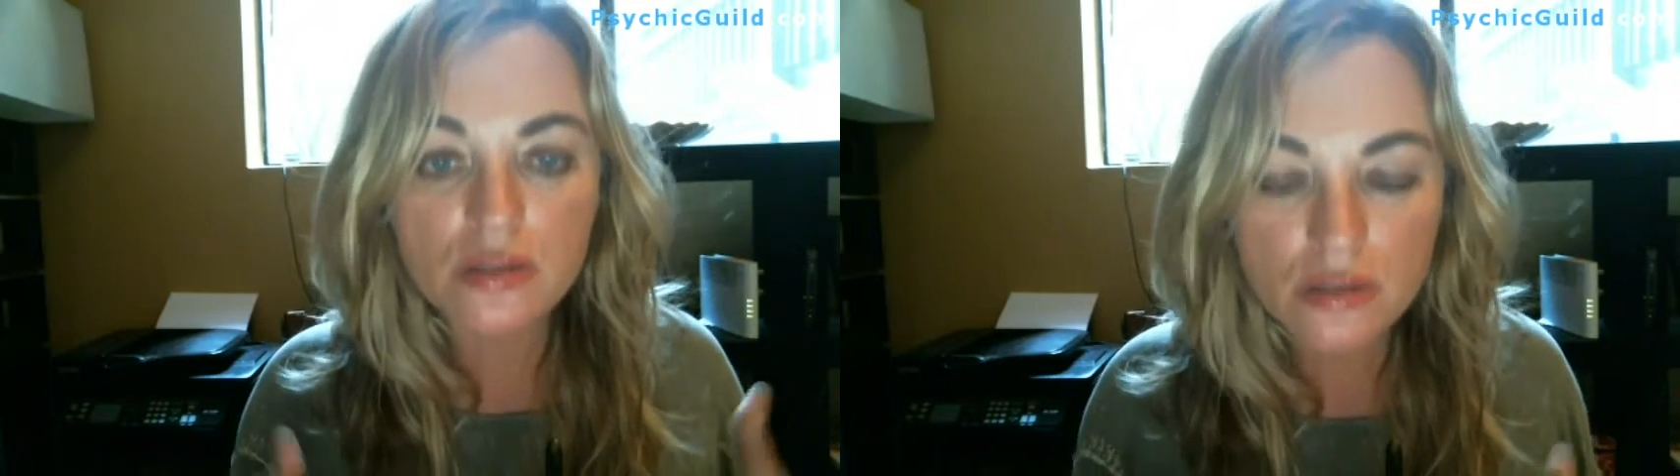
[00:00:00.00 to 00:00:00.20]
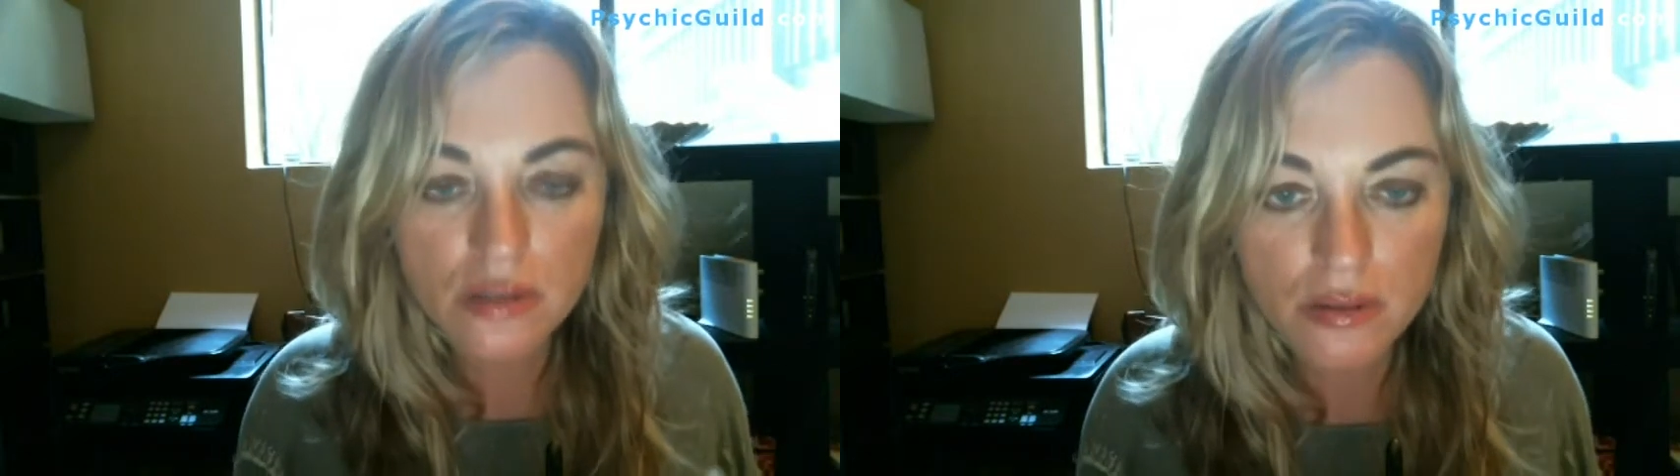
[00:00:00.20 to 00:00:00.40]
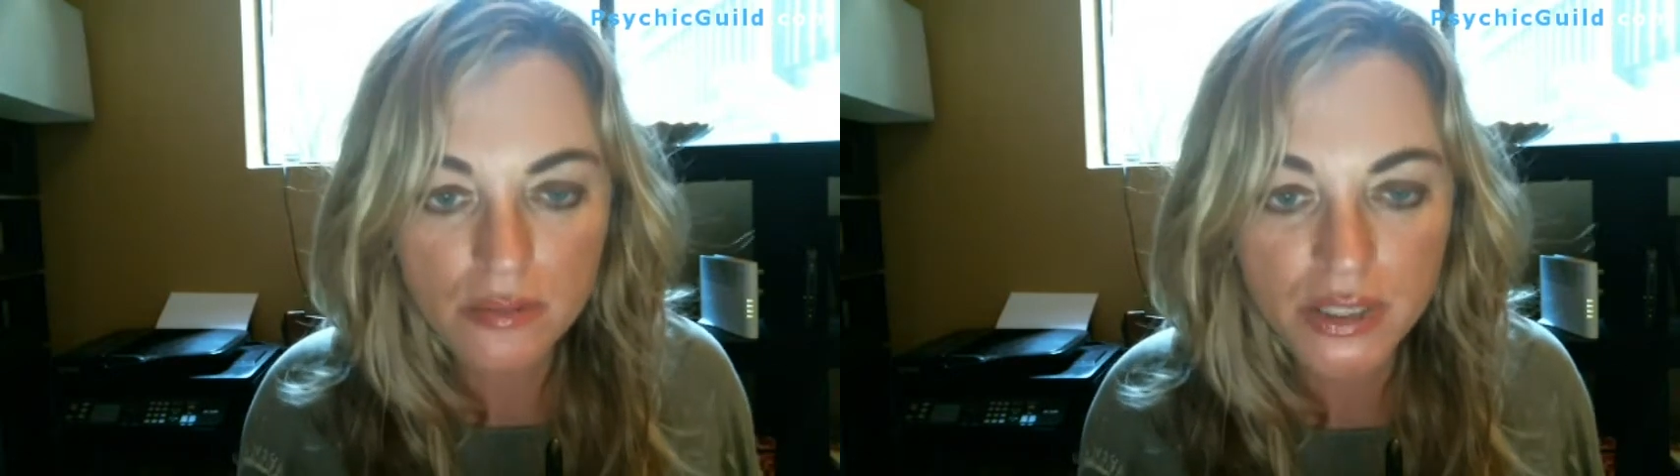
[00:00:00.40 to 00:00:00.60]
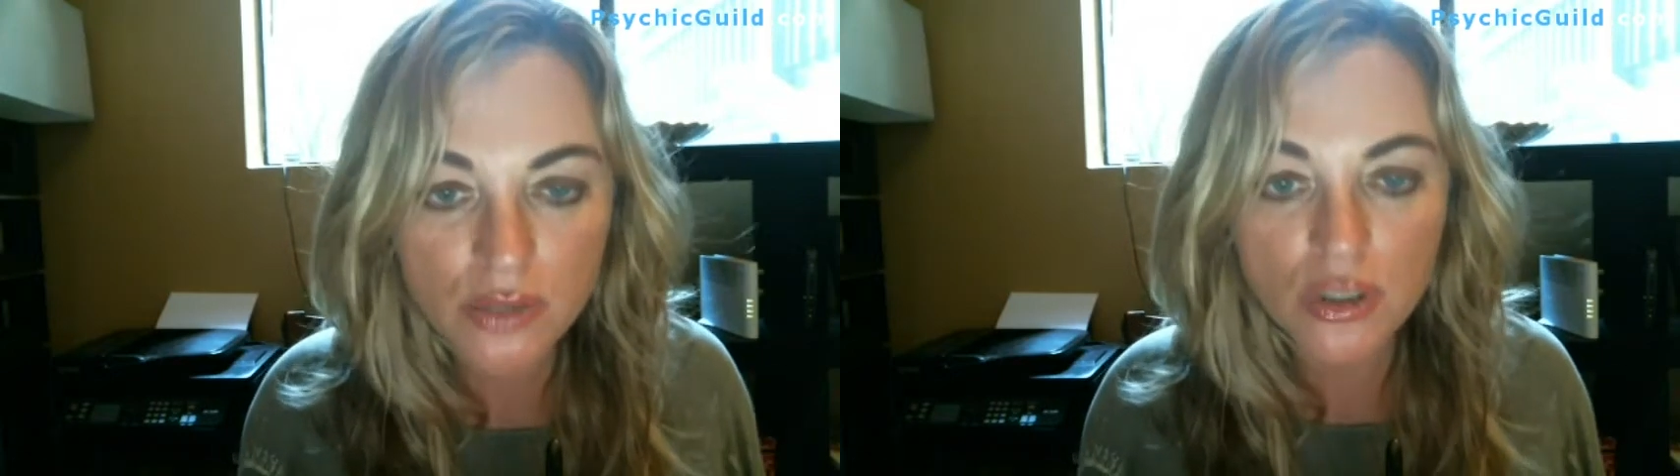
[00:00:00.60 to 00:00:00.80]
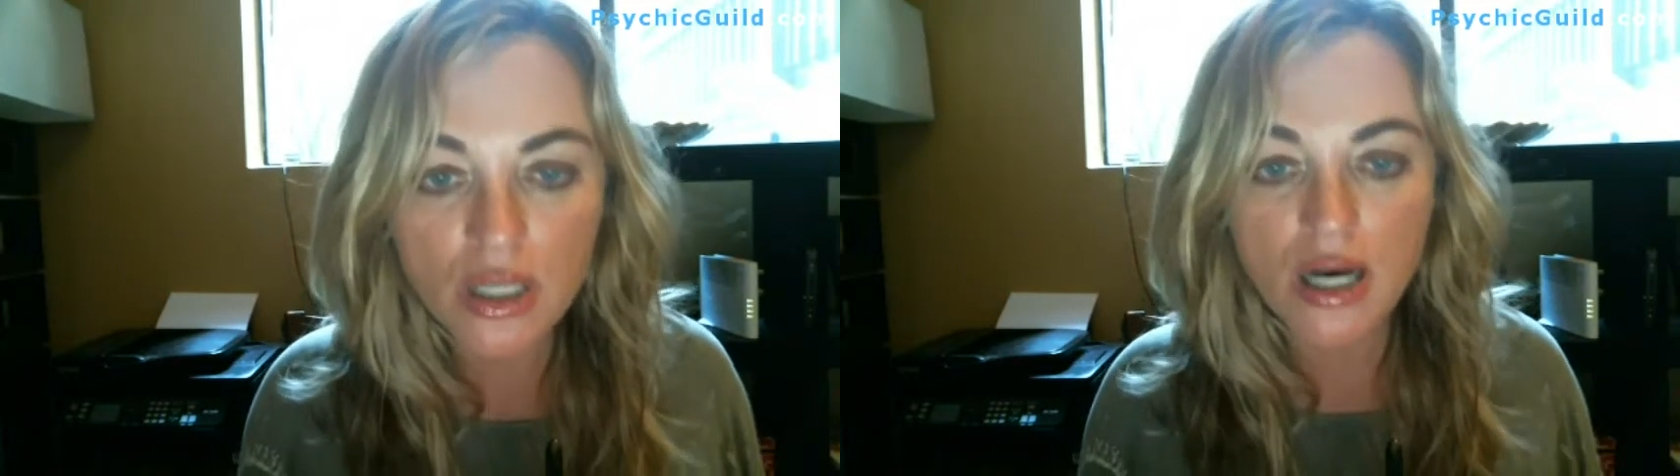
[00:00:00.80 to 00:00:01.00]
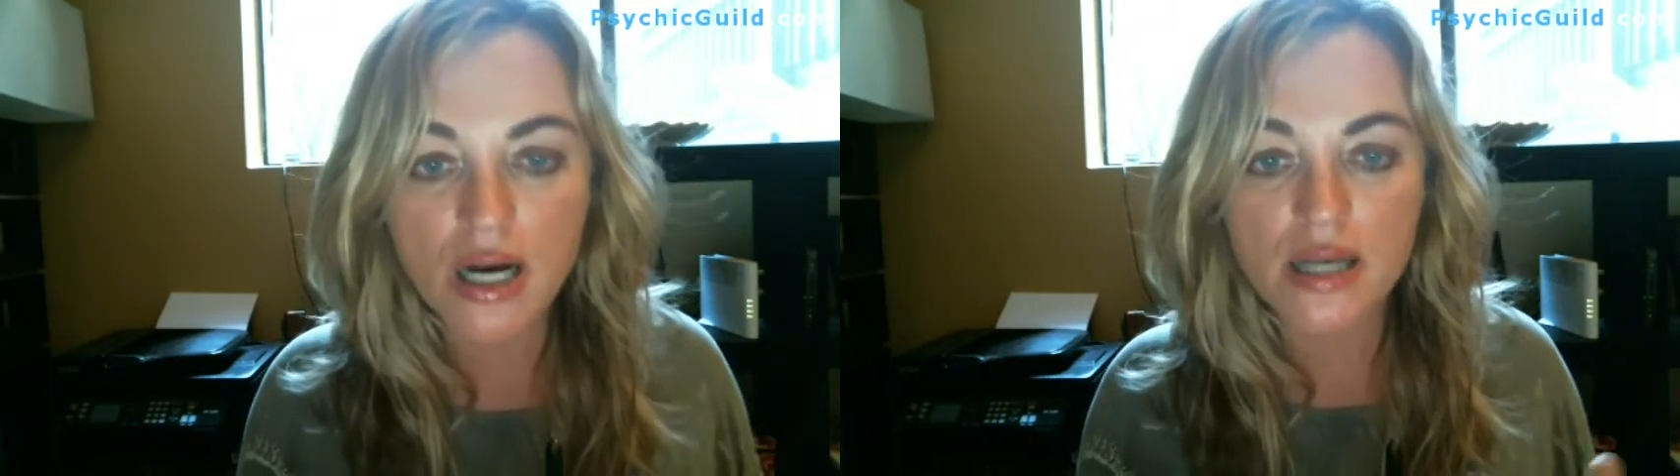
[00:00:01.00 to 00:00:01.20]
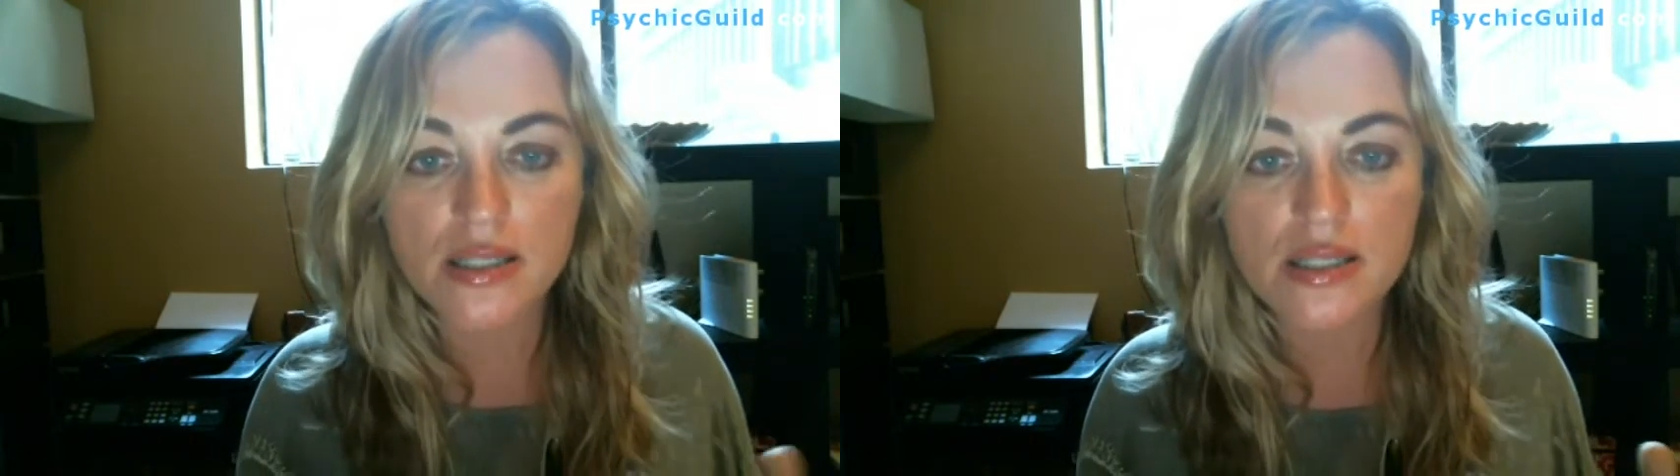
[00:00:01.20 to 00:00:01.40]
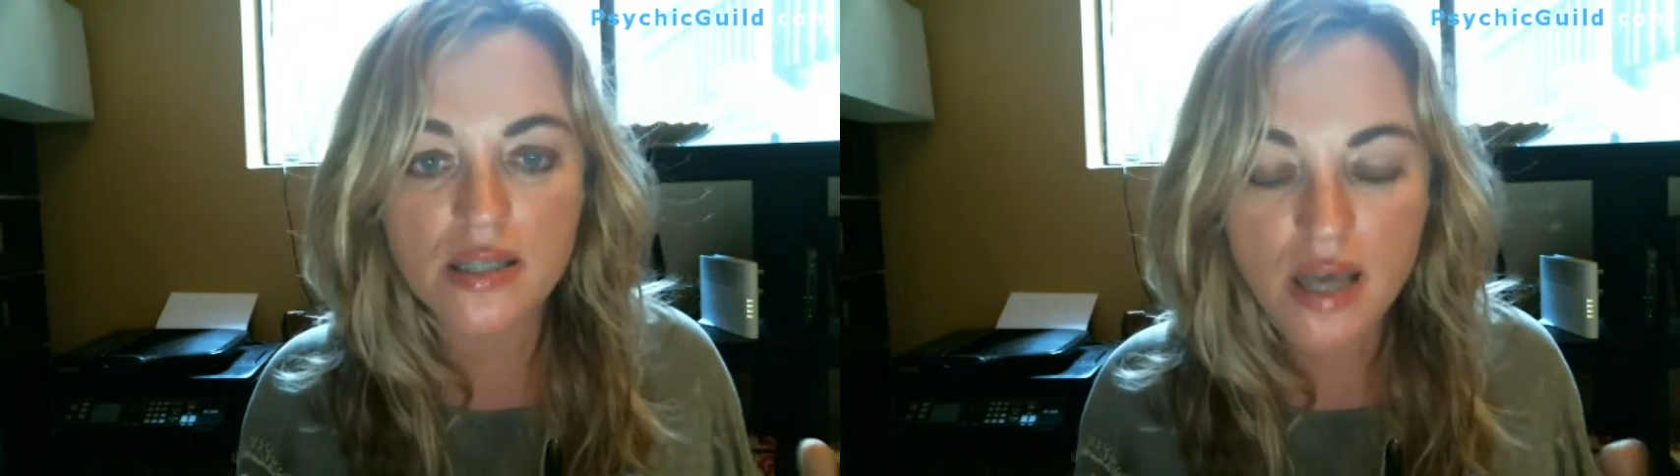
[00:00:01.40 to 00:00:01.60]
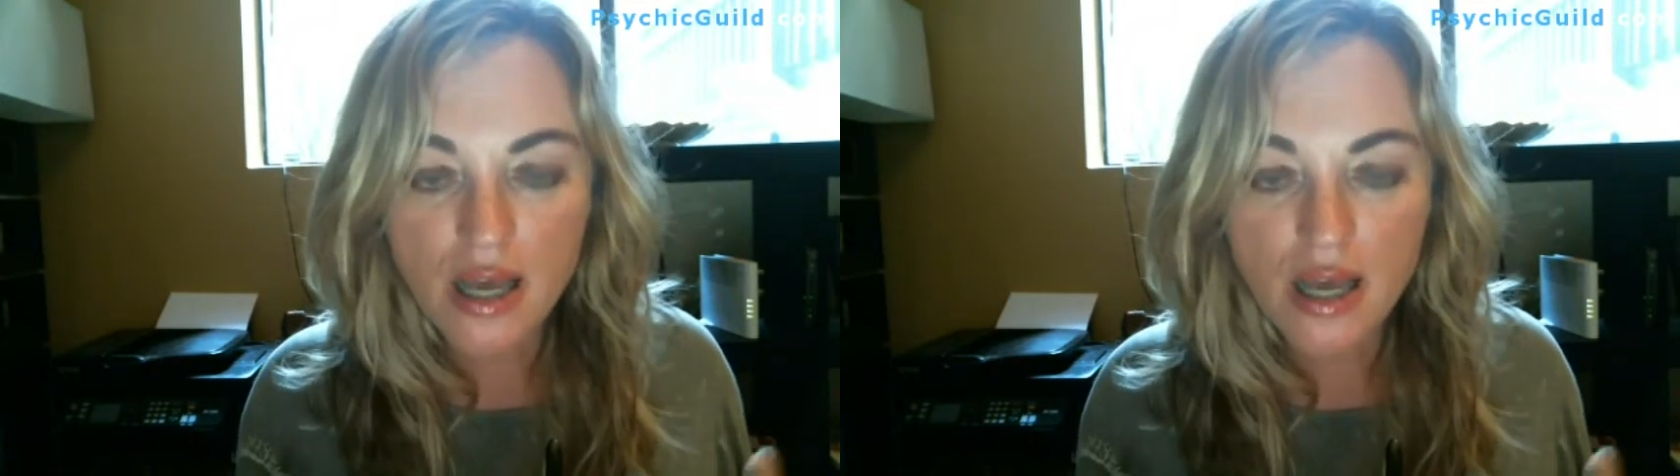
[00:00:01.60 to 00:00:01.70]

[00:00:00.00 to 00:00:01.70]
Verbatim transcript: uh, middle class,